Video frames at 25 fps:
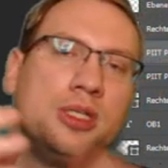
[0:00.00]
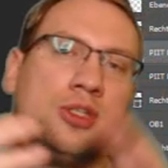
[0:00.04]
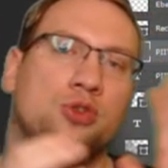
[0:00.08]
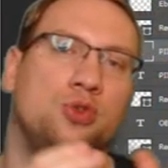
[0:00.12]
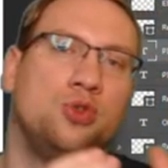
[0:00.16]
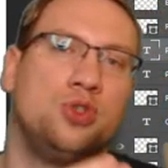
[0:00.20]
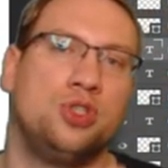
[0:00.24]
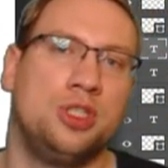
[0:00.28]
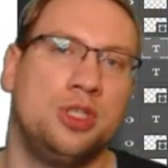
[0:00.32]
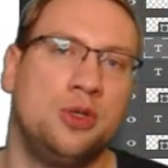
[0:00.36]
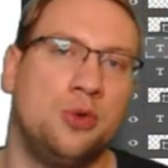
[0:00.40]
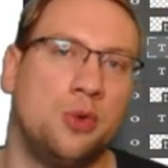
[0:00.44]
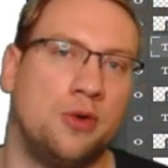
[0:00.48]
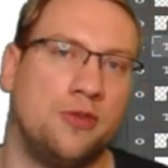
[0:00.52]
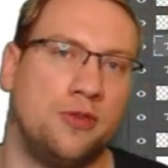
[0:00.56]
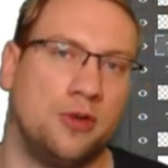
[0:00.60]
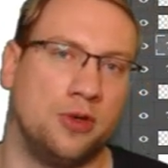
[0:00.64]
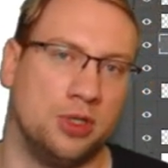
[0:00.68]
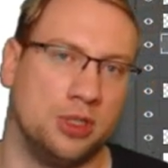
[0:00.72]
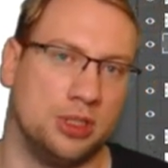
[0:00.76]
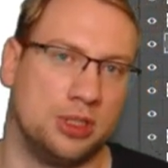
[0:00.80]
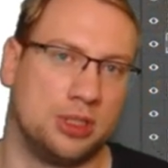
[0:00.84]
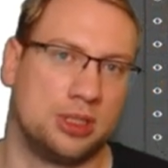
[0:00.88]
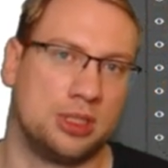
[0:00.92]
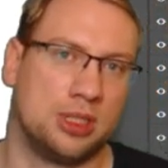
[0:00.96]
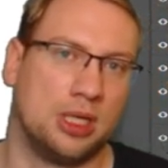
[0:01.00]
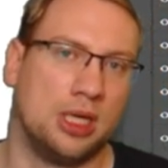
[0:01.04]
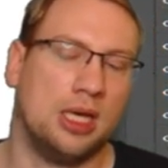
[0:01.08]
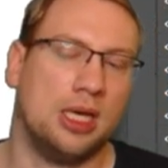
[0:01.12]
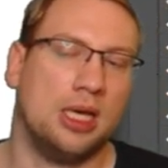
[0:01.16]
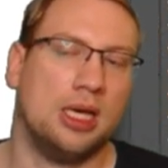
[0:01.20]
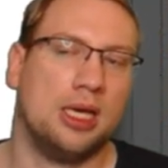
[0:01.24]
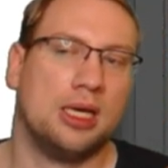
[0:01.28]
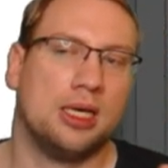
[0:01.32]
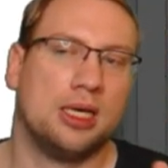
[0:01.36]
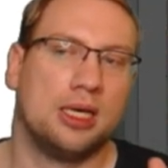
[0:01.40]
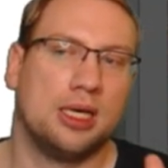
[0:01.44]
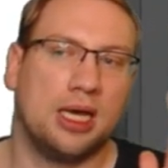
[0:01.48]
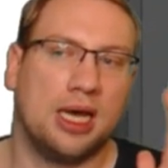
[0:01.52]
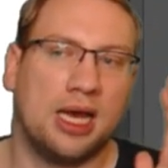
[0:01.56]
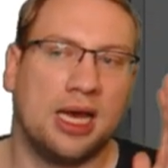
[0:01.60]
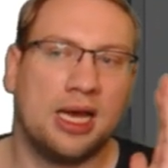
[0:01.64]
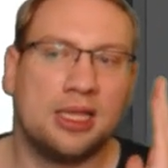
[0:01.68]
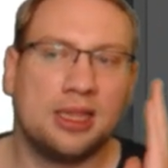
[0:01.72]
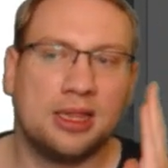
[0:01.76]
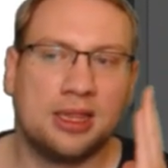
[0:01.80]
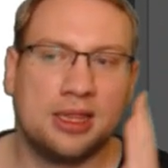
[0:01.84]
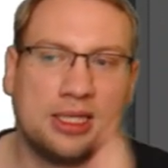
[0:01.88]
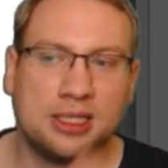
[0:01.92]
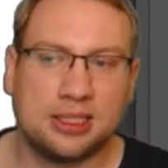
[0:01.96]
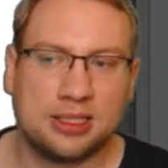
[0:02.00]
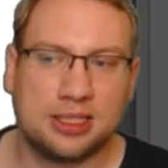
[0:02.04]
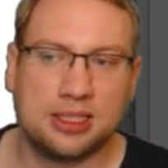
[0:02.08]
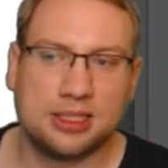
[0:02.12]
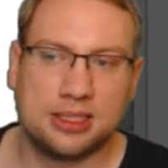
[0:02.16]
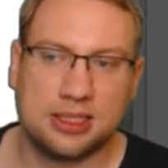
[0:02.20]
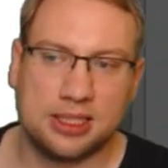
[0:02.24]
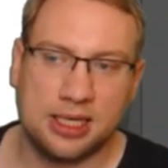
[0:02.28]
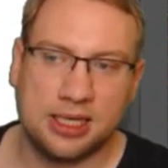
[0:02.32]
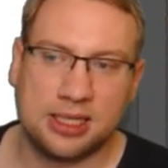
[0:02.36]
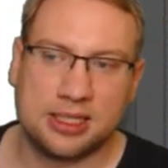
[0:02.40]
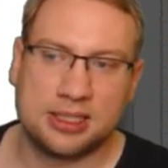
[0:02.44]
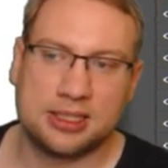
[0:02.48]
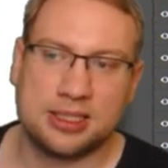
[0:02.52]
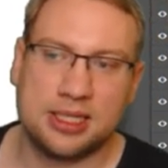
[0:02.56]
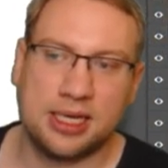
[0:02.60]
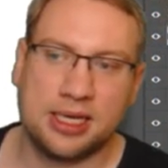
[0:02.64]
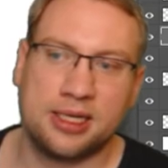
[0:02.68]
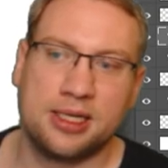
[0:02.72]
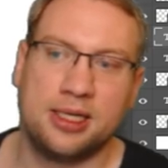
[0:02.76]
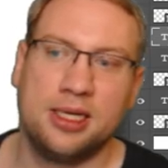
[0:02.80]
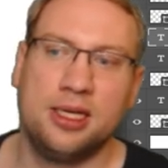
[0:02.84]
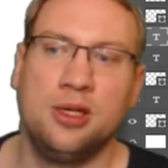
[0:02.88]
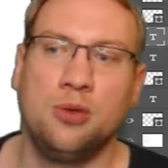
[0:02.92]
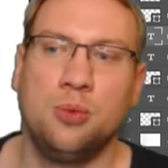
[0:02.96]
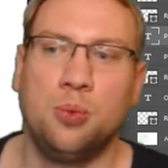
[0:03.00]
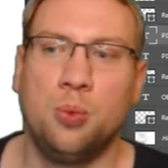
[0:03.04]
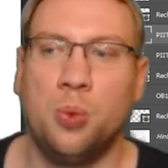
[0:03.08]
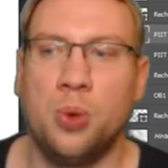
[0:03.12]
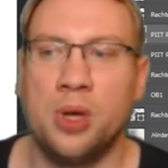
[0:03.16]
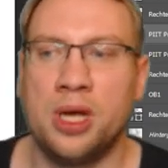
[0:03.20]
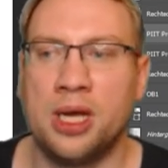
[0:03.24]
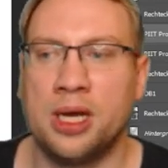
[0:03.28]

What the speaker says: into 0 volts, and this is exactly this